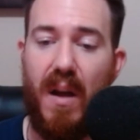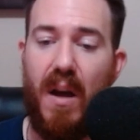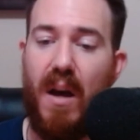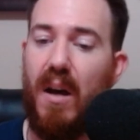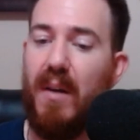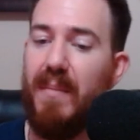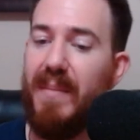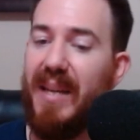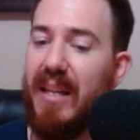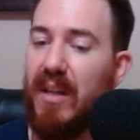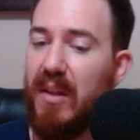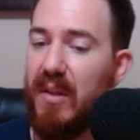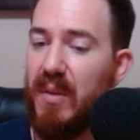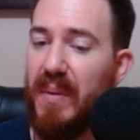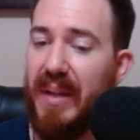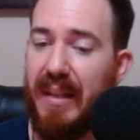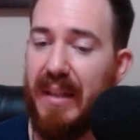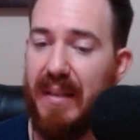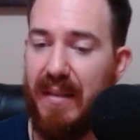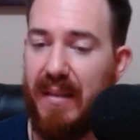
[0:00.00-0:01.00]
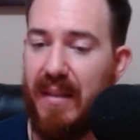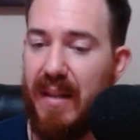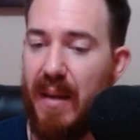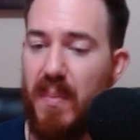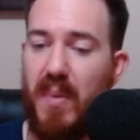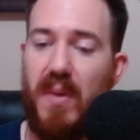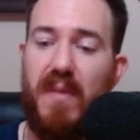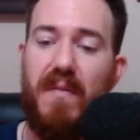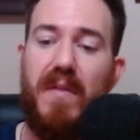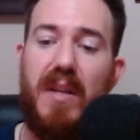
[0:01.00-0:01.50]
I'll make a quick and
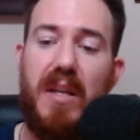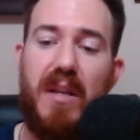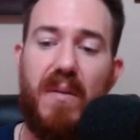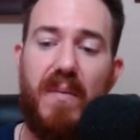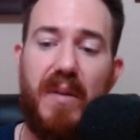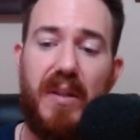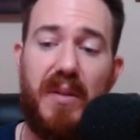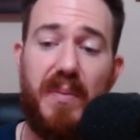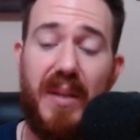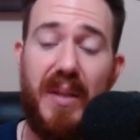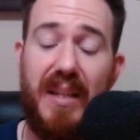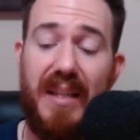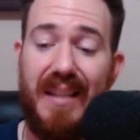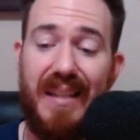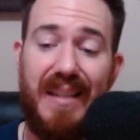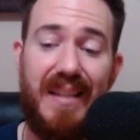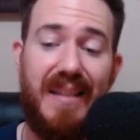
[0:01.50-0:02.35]
separate video explaining